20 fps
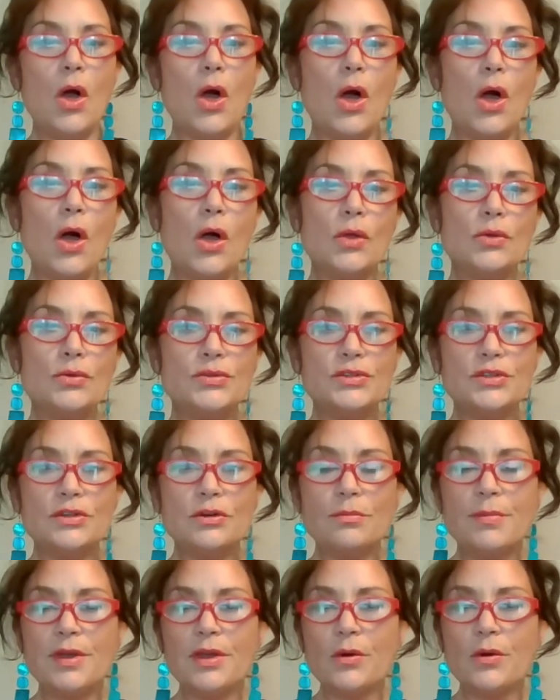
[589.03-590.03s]
Also
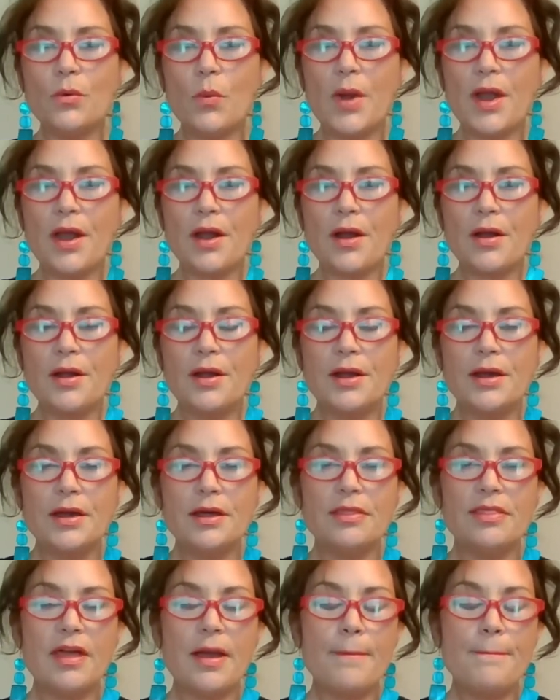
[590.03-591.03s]
be aware
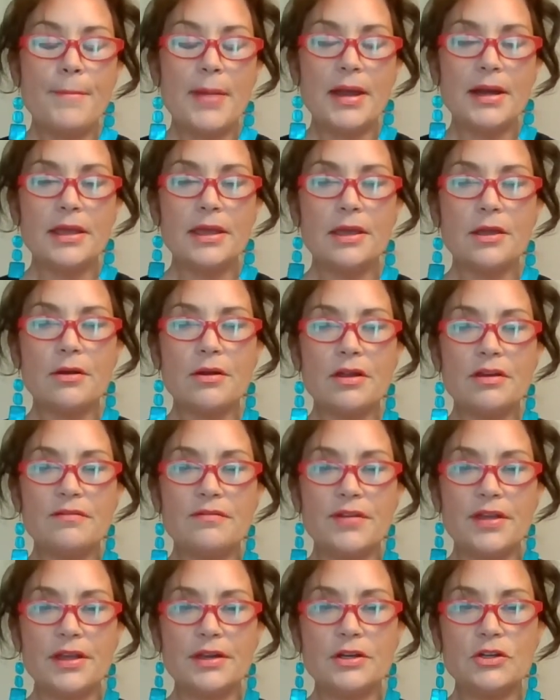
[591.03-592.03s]
that Medicare
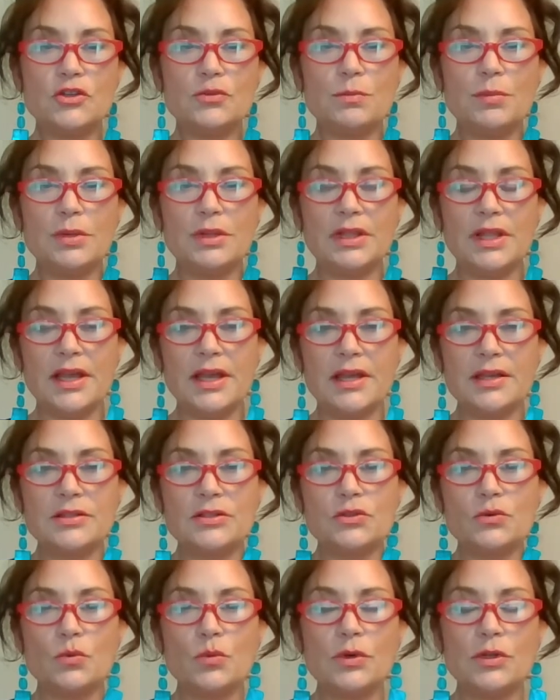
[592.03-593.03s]
Advantage plans
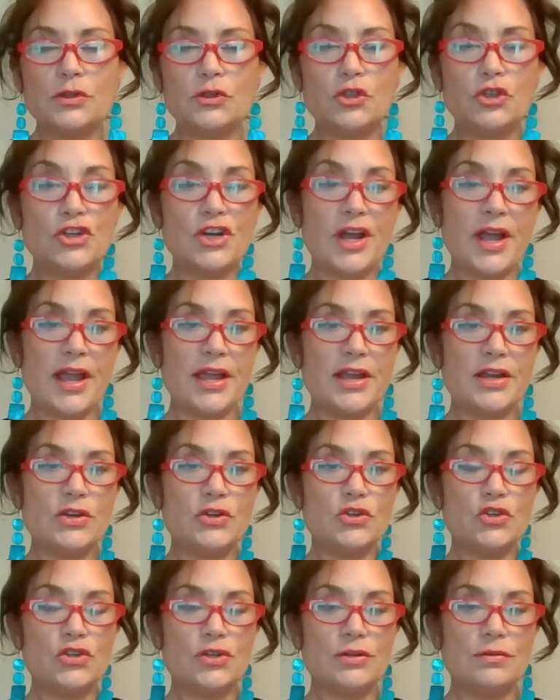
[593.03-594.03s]
will
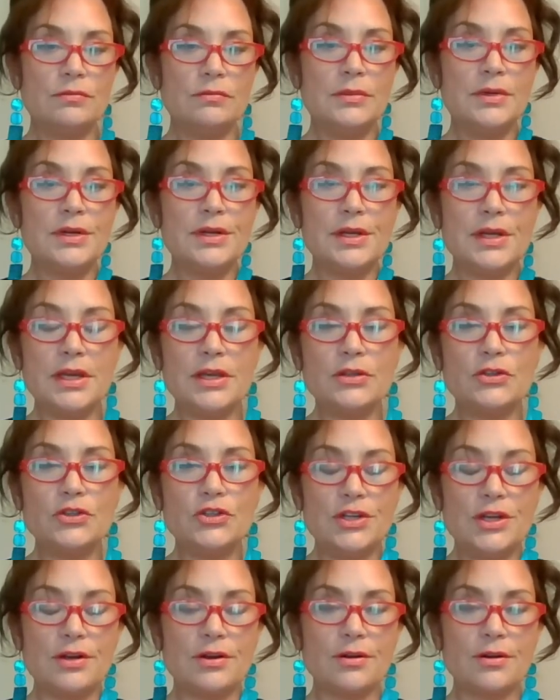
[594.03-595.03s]
change each
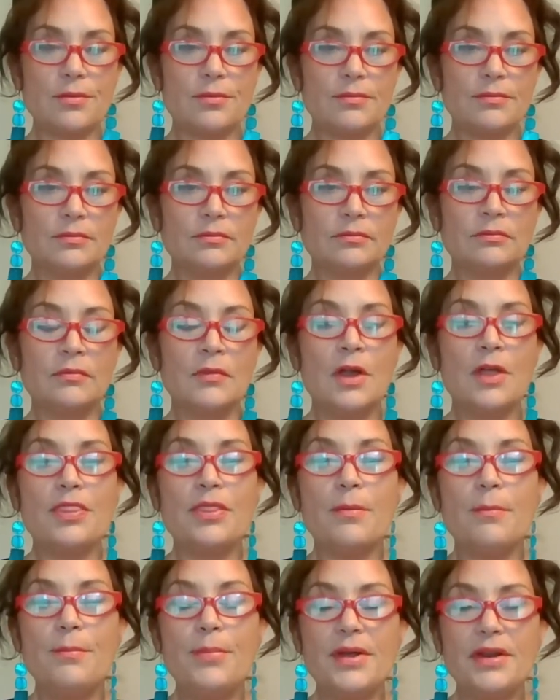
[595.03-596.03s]
year. The
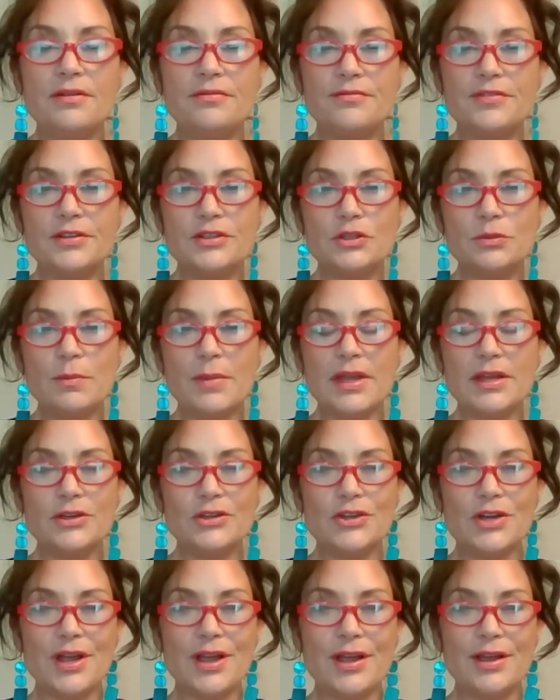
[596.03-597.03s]
benefits may
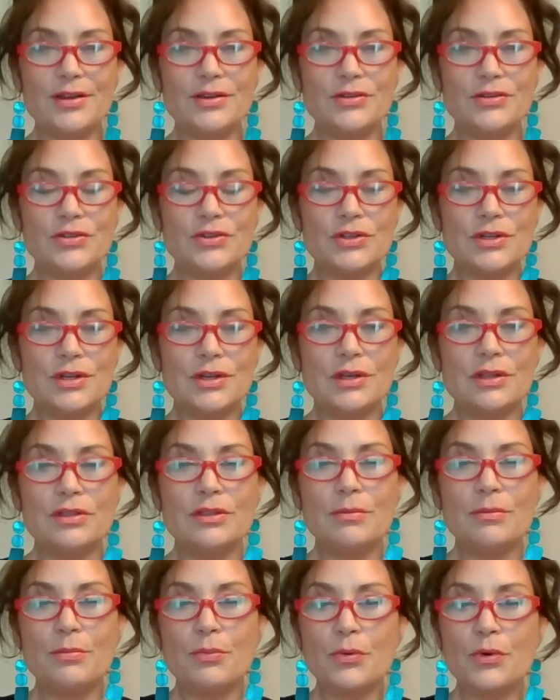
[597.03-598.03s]
change, the
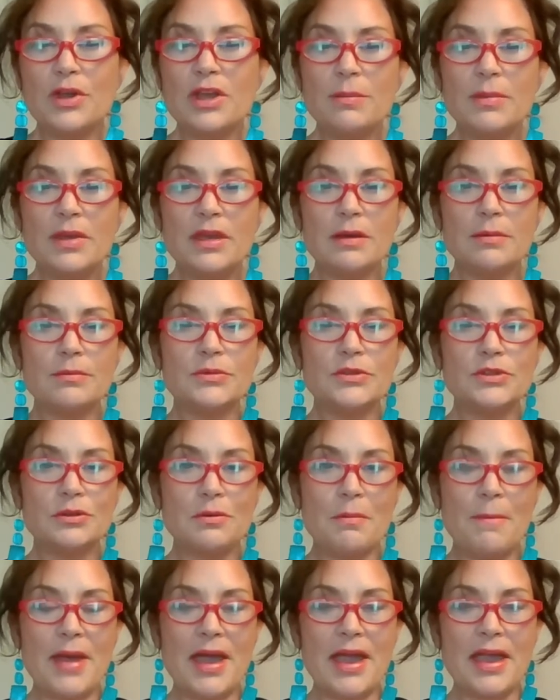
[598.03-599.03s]
premiums
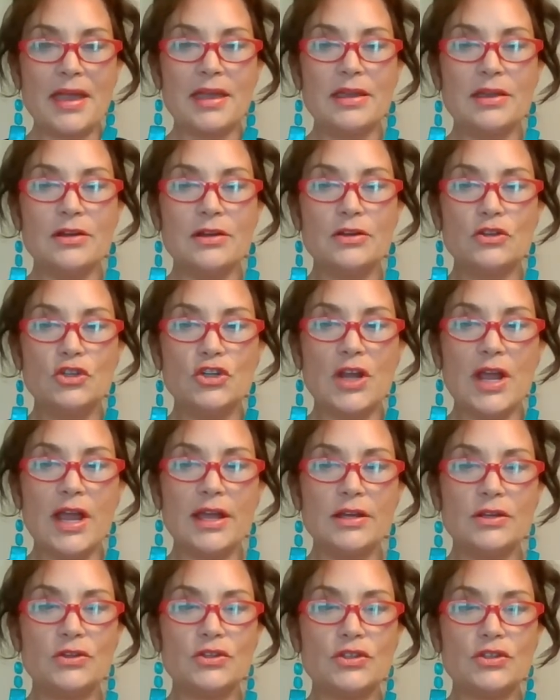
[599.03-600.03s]
may
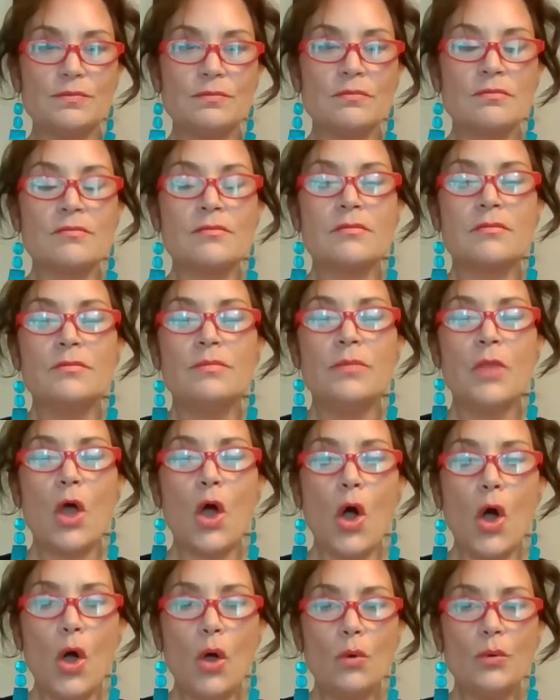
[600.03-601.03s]
change.
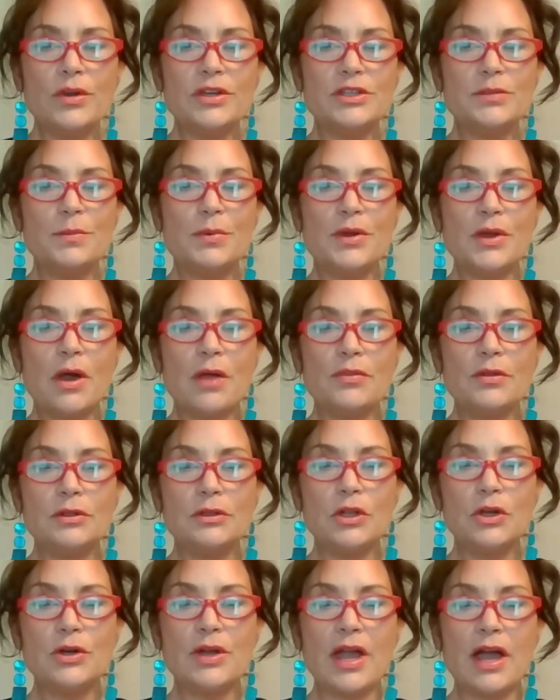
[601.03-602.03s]
Always be on the
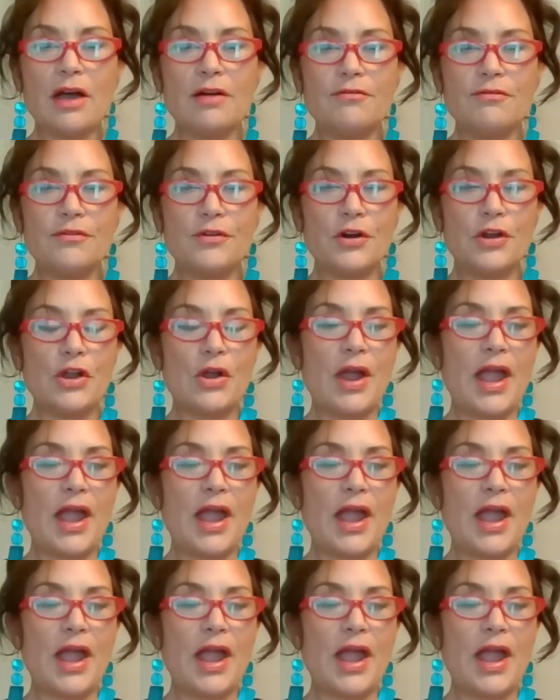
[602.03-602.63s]
lookout for your